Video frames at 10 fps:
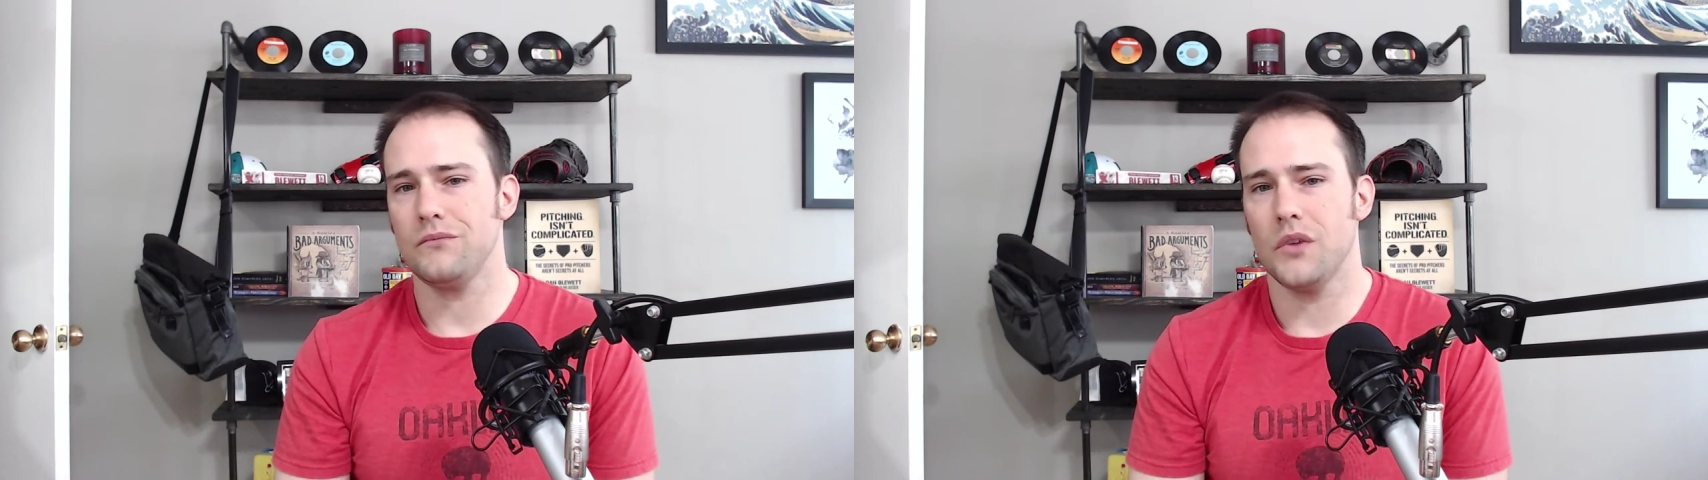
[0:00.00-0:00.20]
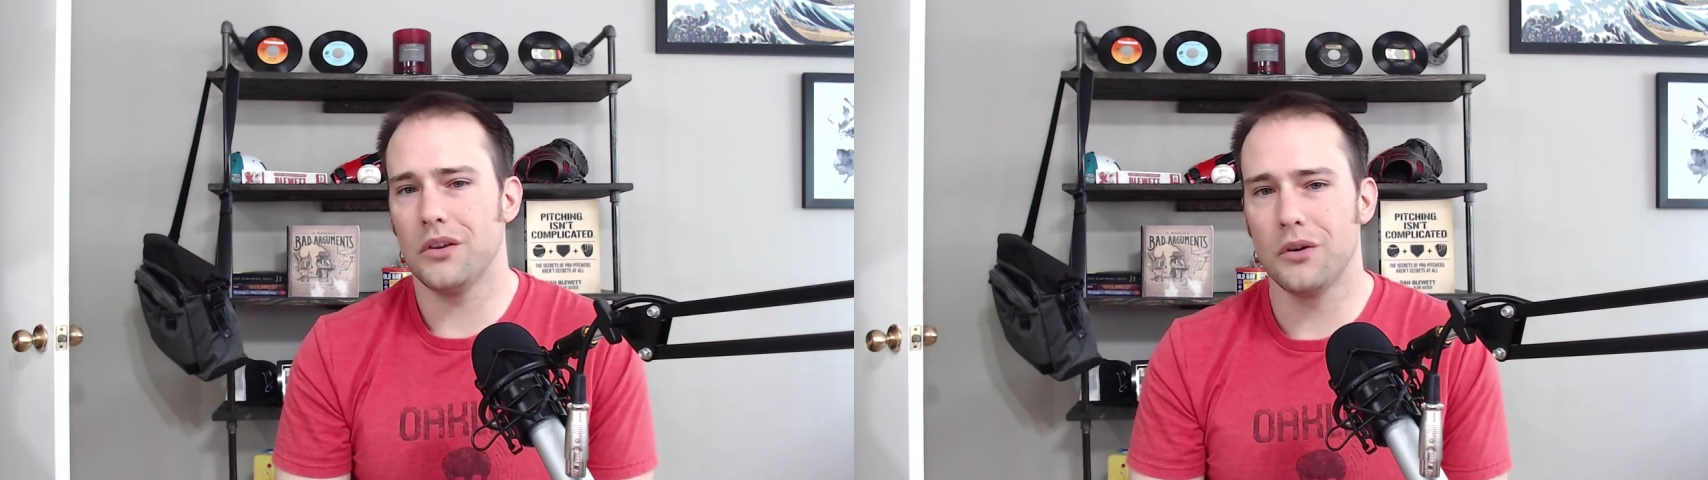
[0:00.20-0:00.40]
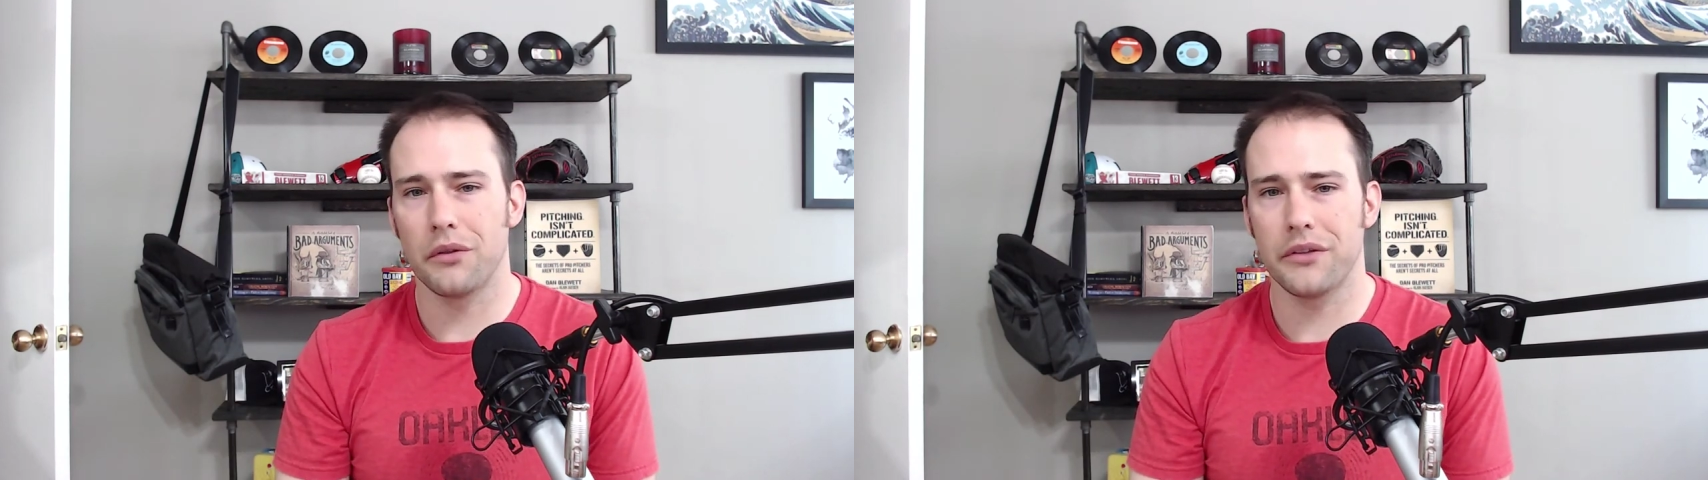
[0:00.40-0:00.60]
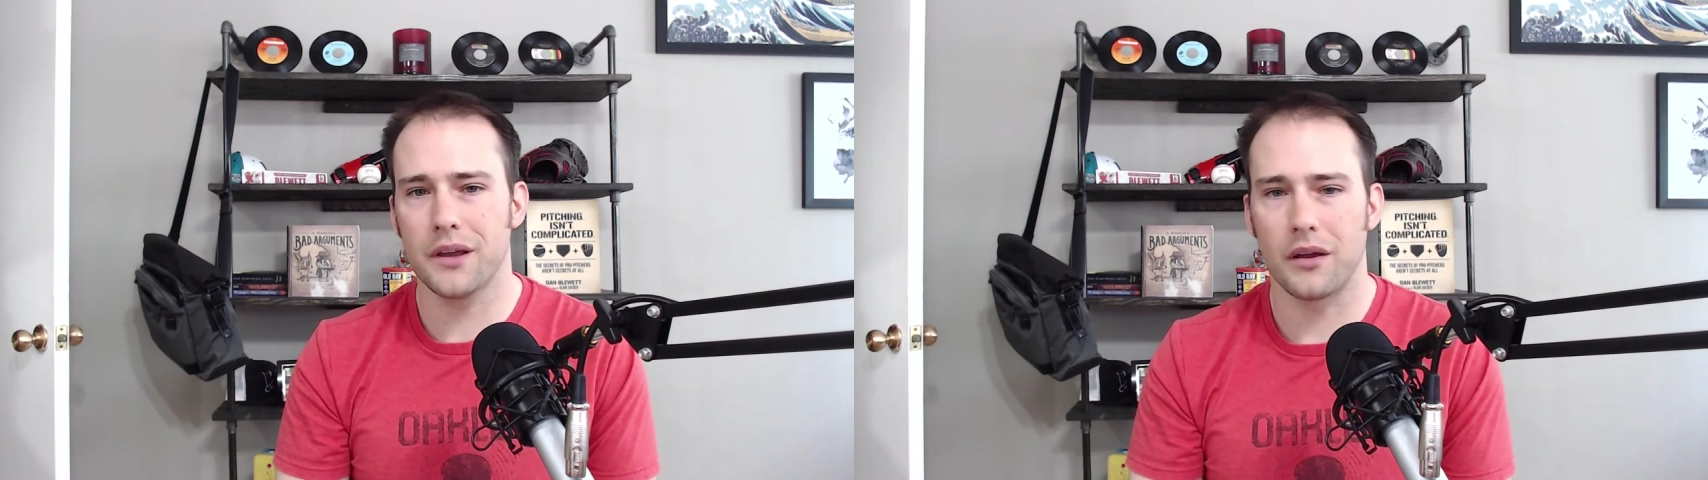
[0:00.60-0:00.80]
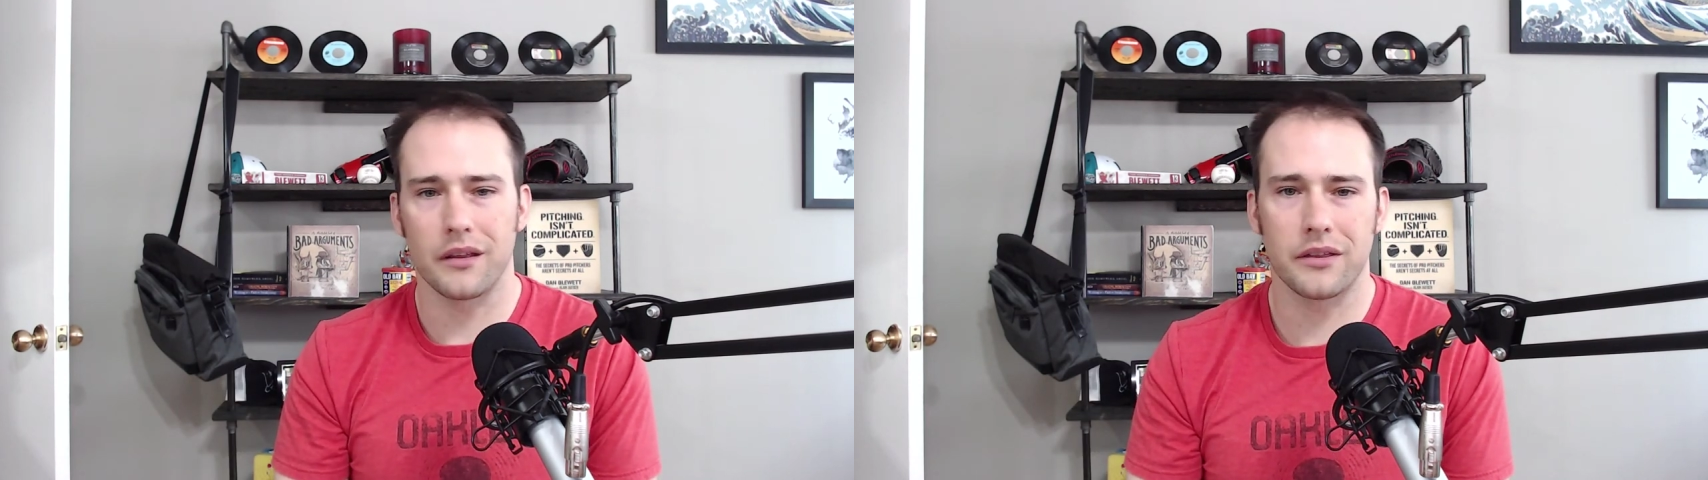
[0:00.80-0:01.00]
you don't think
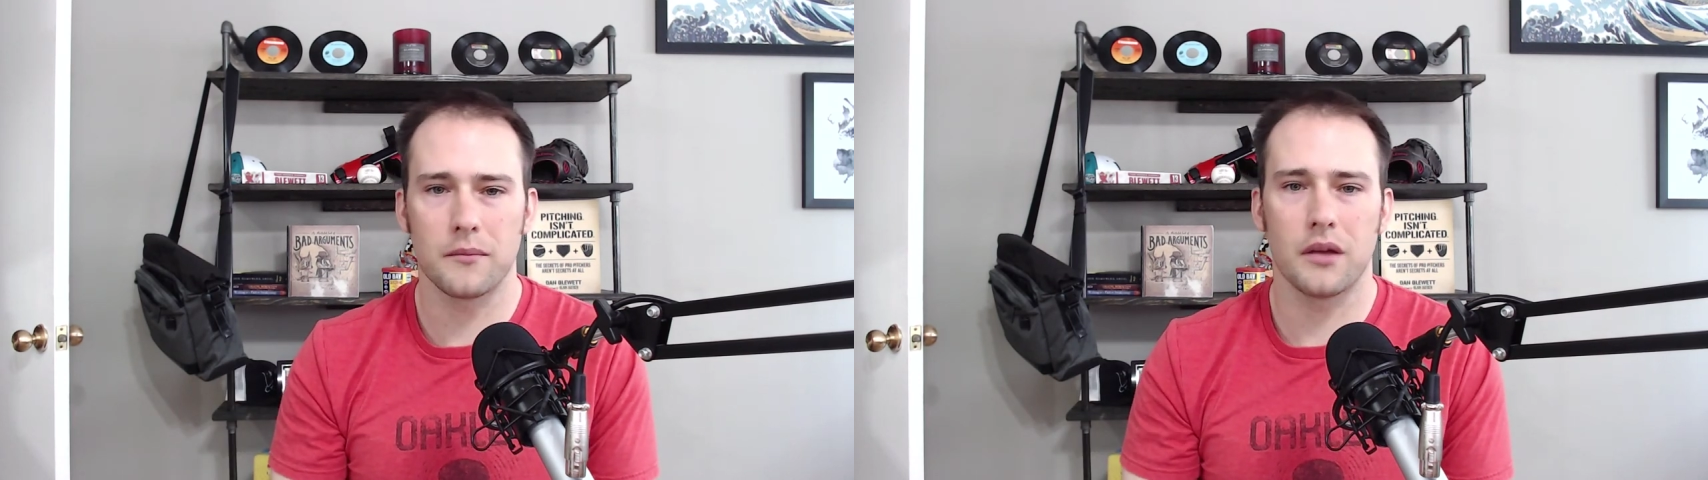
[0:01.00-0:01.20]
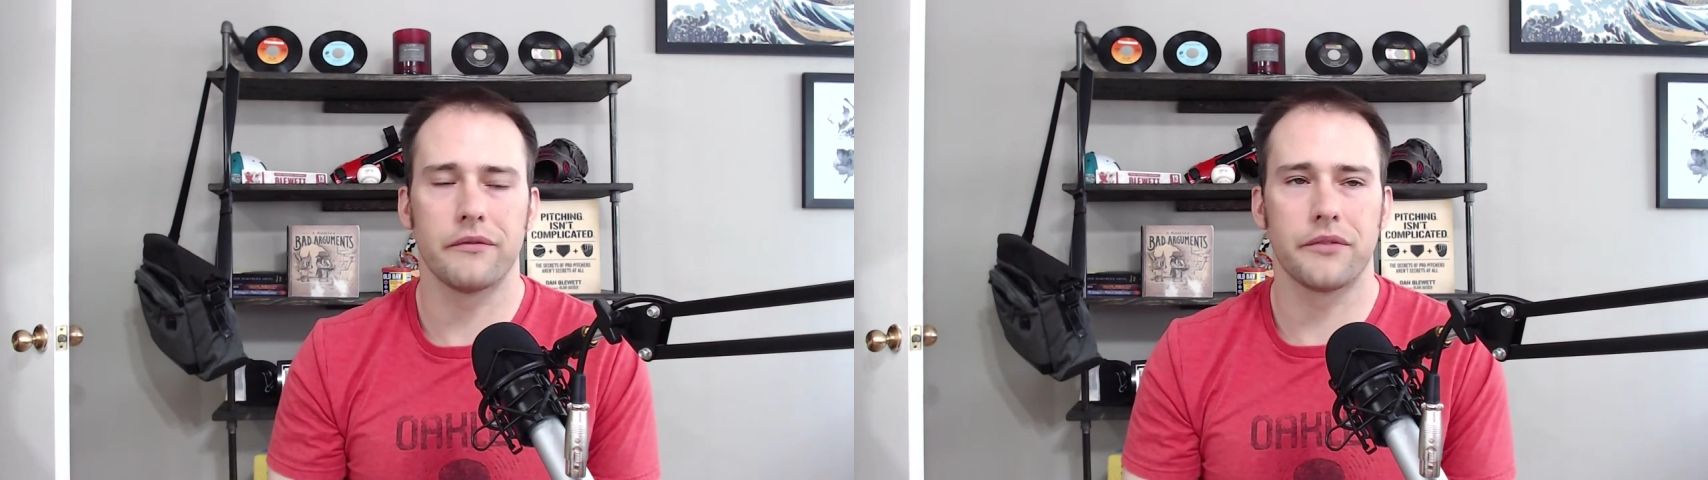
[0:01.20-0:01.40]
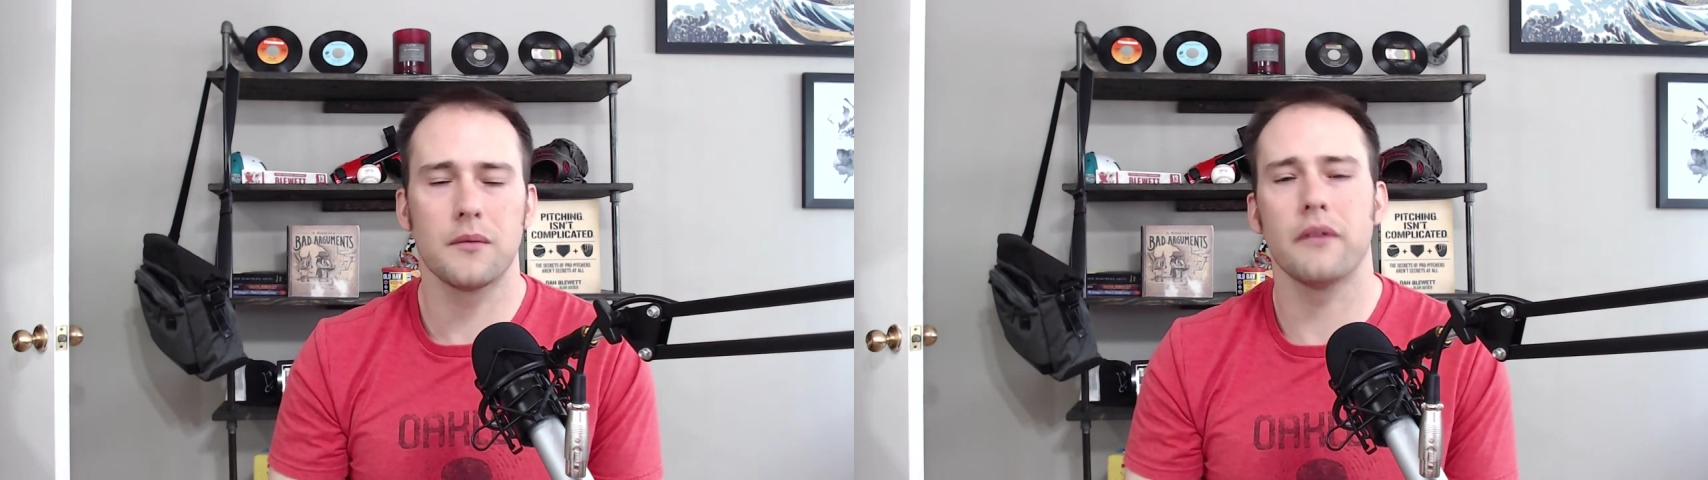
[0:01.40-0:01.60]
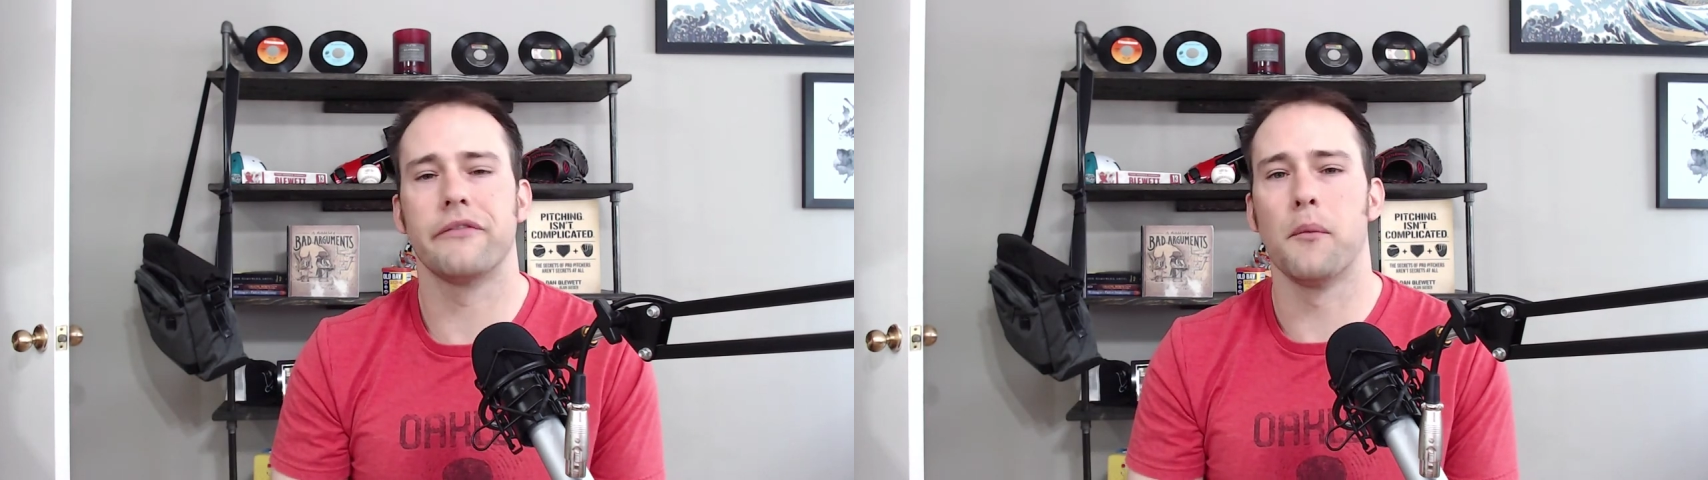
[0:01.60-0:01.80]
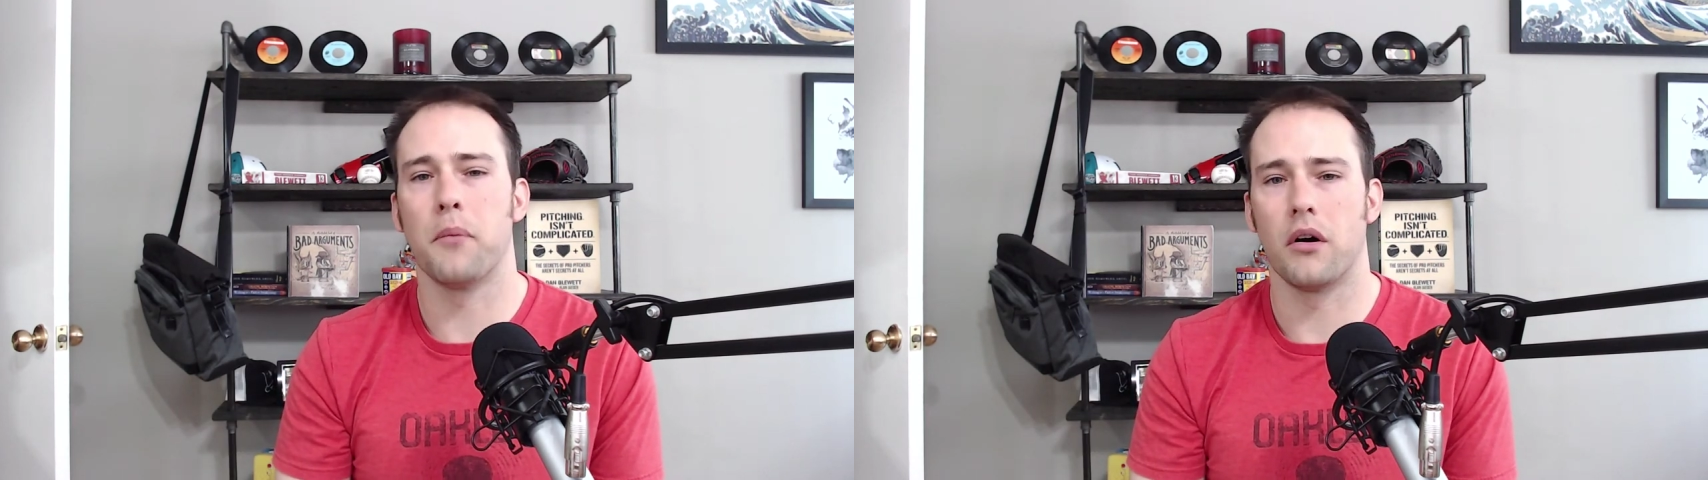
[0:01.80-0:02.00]
about it. Like think about think about
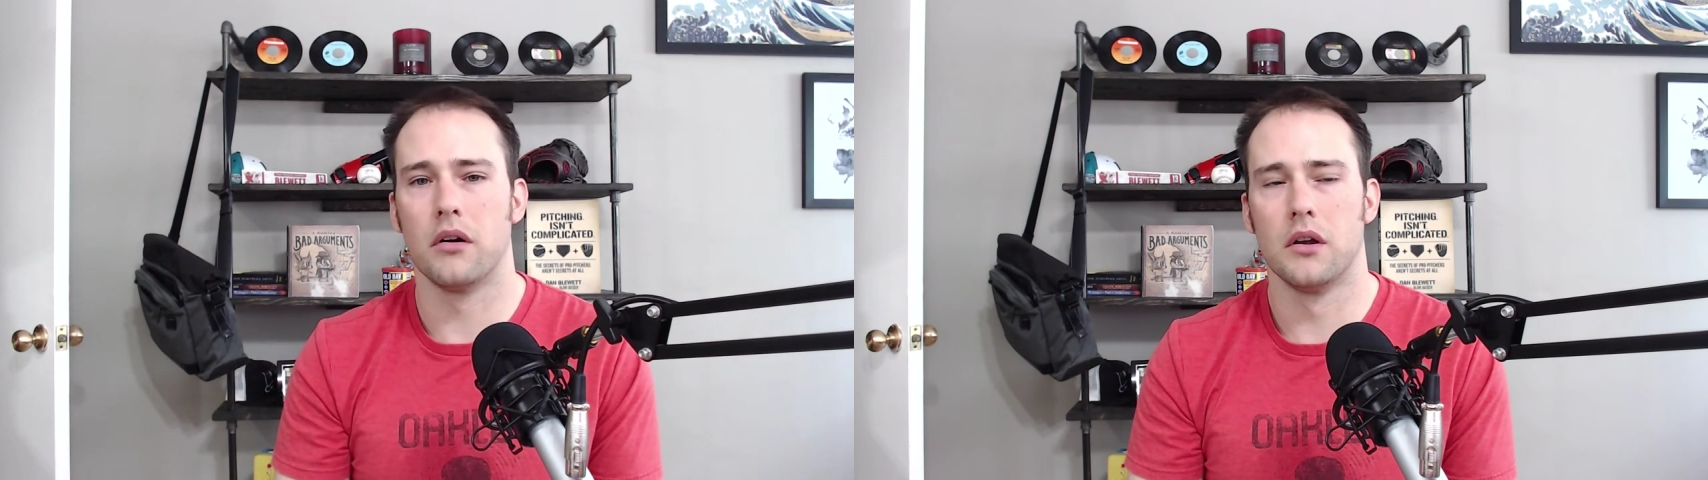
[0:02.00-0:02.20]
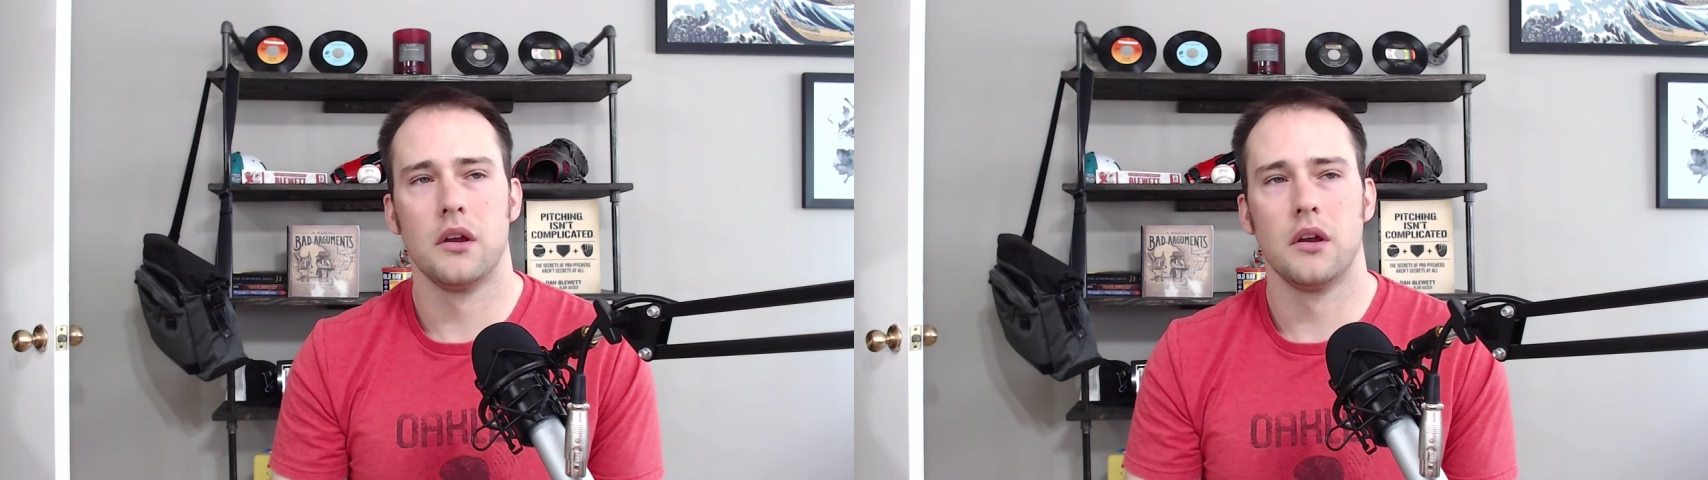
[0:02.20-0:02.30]
football.